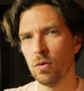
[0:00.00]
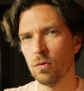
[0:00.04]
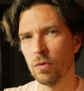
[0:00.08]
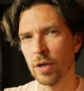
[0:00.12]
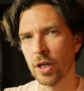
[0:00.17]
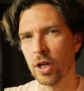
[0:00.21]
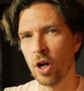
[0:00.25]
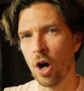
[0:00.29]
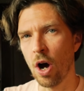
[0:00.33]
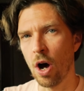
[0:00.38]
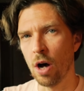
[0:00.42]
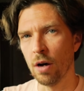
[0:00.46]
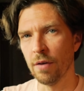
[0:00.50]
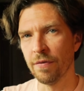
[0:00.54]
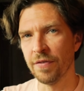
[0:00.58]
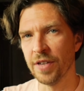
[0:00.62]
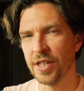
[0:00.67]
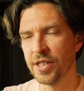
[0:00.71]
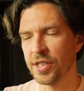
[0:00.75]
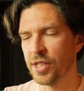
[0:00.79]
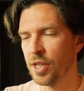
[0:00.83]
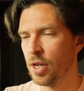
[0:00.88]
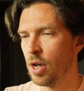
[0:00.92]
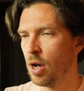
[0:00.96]
Recall
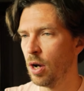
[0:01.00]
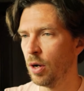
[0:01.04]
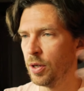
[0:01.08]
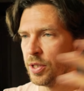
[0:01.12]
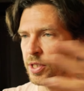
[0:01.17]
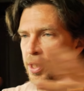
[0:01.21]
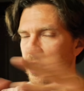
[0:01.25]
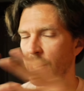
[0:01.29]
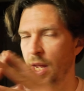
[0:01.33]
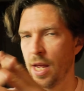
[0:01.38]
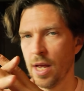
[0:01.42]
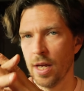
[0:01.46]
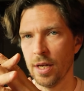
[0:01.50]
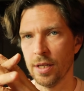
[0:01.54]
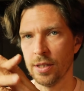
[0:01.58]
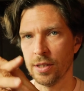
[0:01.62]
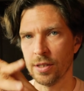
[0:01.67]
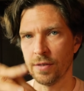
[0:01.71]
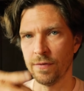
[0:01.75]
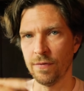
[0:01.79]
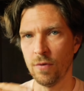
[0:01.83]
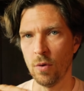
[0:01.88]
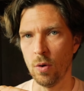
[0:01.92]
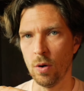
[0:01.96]
VCO
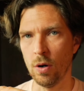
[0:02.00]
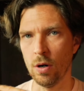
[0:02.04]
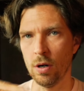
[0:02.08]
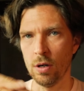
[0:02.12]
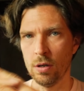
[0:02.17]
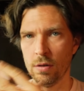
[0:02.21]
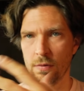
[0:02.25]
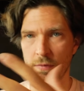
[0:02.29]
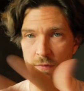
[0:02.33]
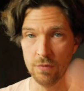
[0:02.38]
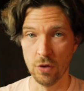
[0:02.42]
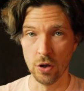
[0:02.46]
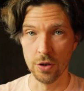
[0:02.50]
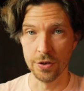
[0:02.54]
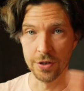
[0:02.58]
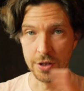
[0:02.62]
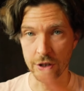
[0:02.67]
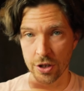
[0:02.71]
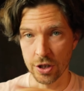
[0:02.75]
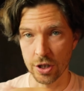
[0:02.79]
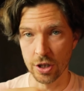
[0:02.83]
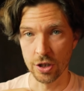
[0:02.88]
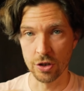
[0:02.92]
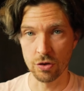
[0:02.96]
stands for
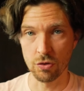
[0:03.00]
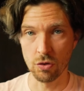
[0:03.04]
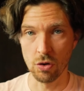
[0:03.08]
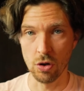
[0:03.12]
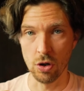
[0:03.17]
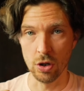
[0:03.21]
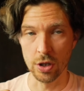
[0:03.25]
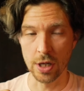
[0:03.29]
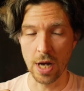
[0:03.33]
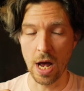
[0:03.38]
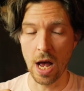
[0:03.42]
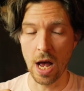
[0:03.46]
voltage controlled